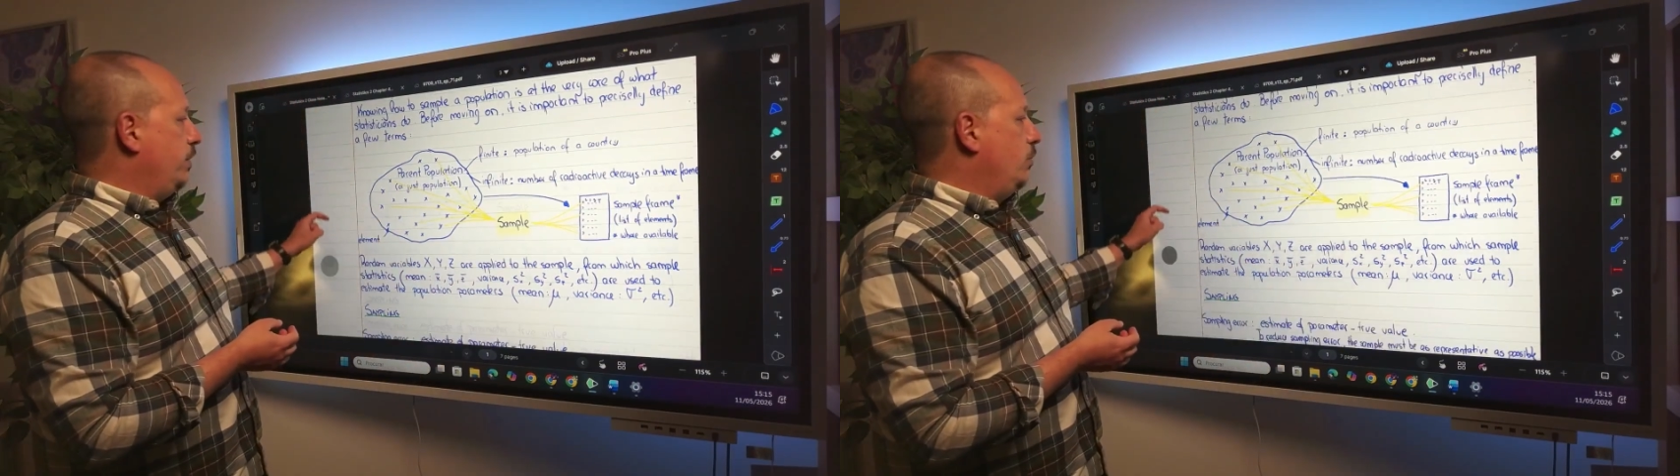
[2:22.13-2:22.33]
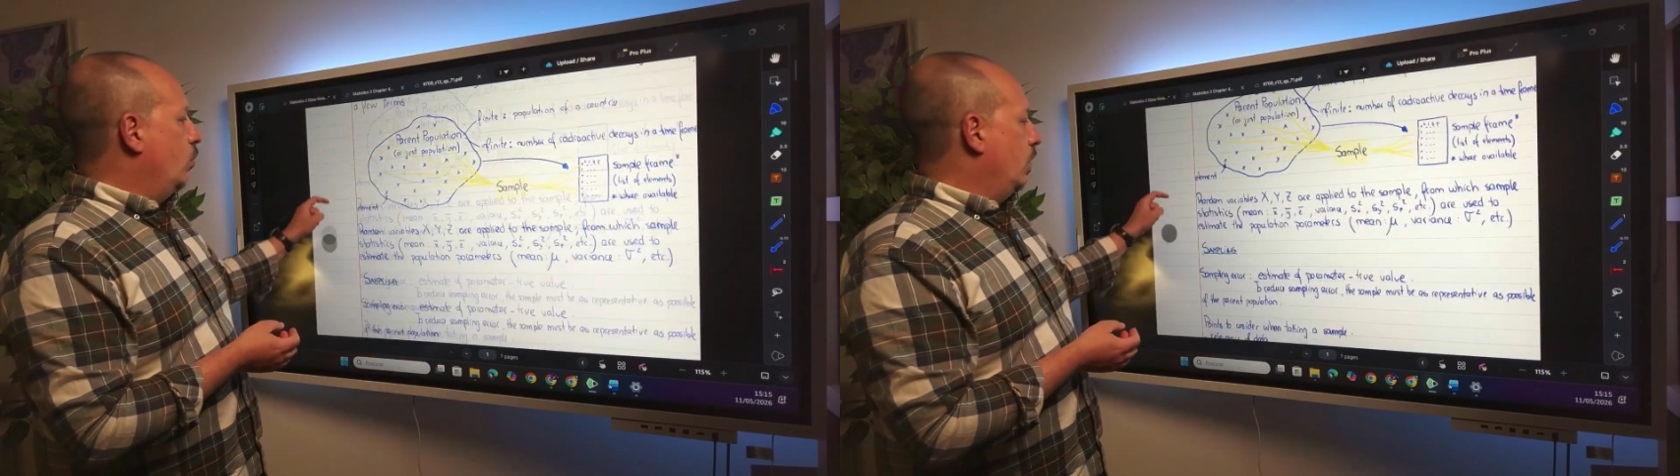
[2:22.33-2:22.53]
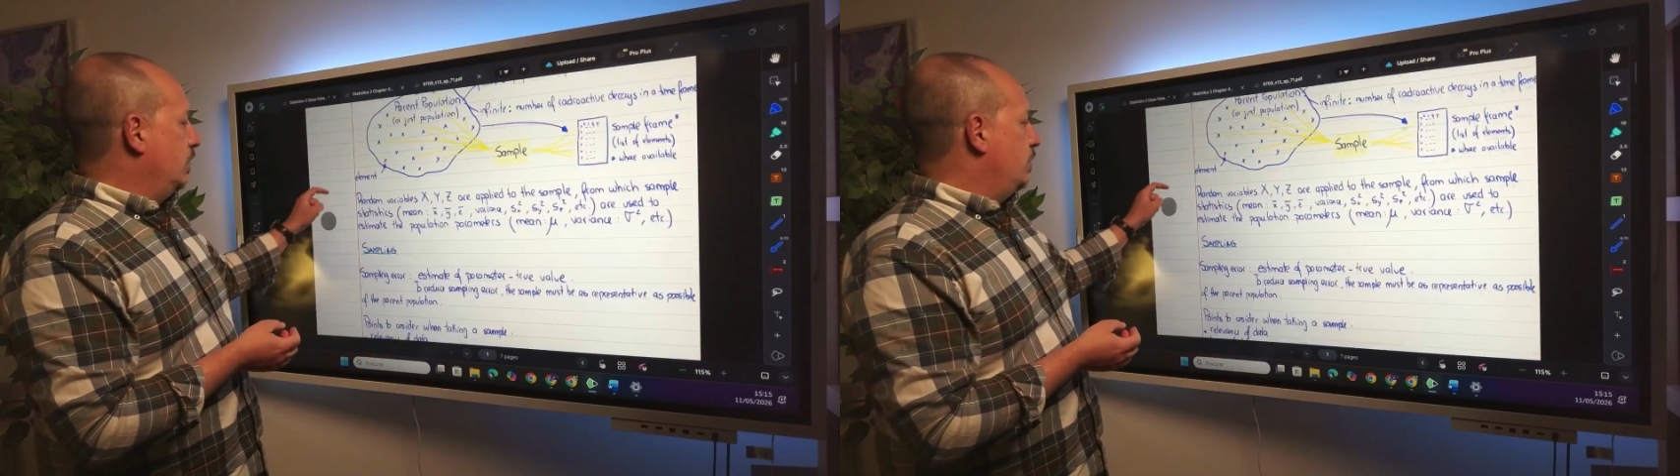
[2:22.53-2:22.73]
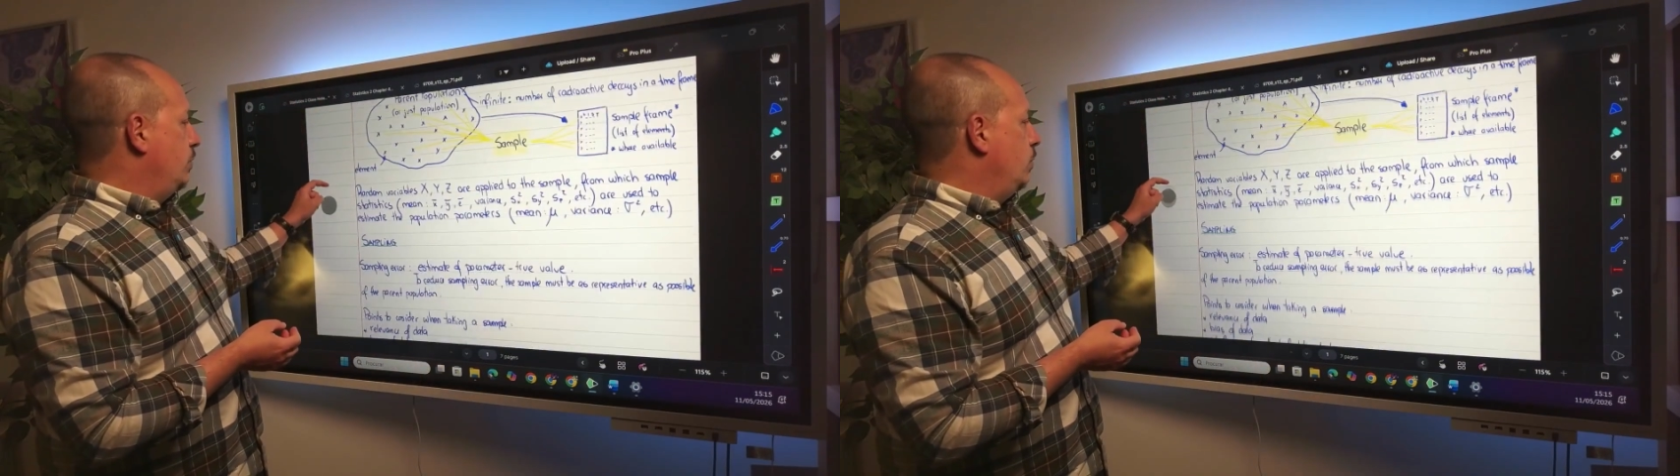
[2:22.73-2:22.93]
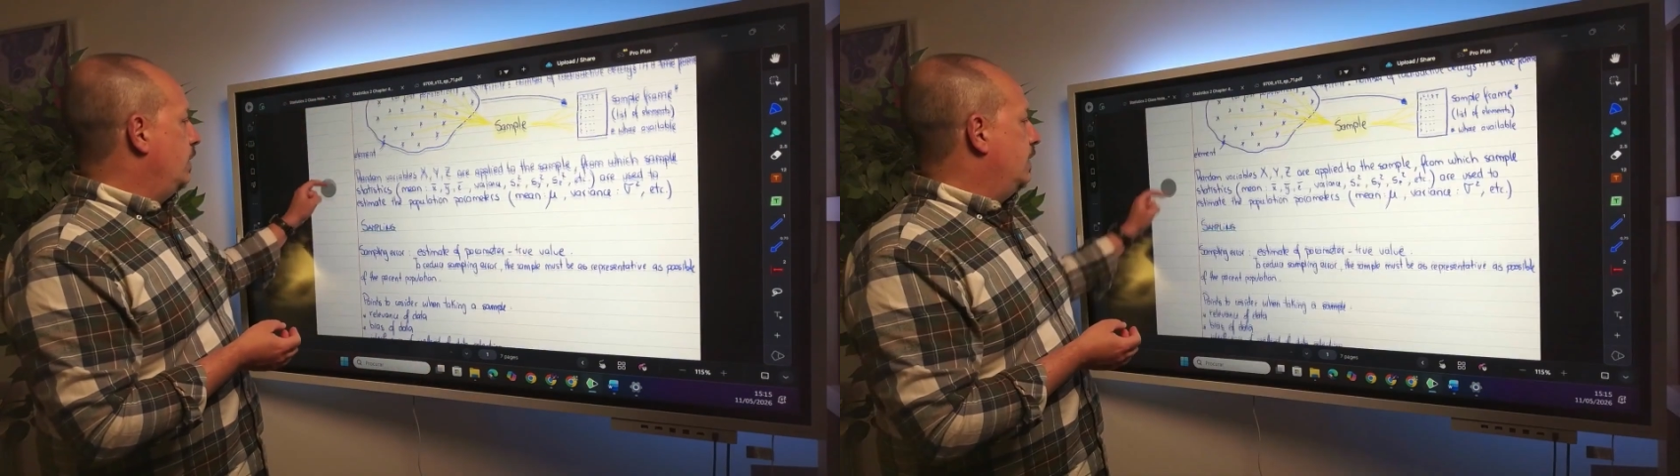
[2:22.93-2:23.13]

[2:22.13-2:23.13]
want to